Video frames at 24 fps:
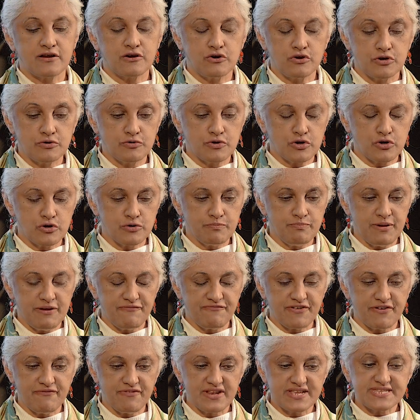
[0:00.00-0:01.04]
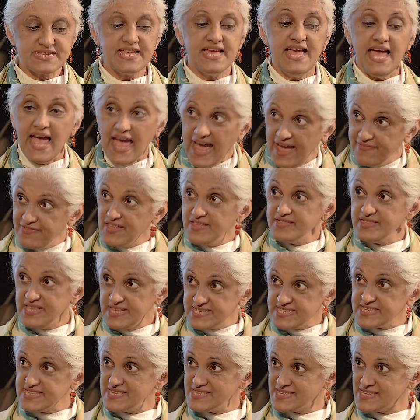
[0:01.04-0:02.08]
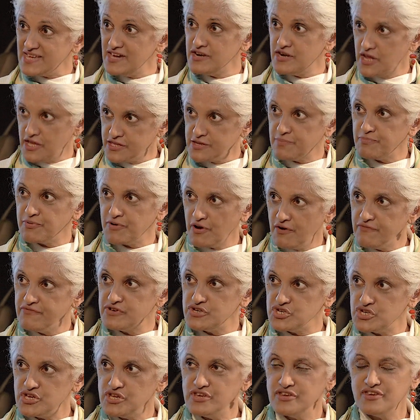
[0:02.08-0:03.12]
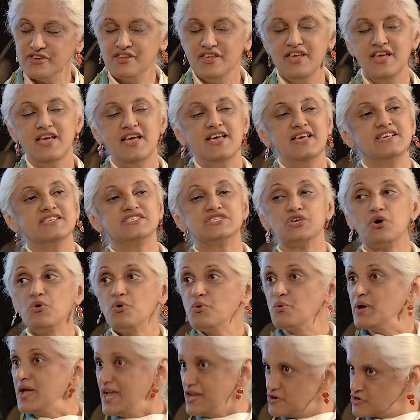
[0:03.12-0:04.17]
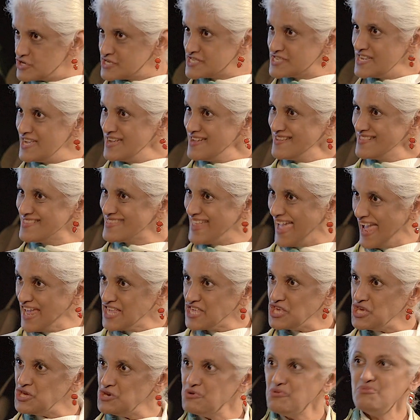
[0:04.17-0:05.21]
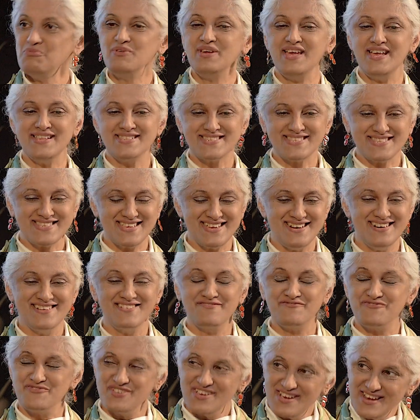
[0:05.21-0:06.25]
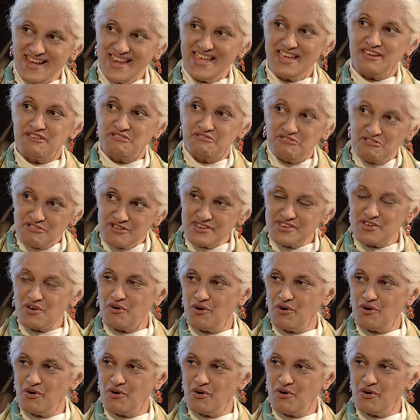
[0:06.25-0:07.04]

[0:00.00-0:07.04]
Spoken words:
could be frivolous. And then this is another provision. So interesting. Thank you. It's really good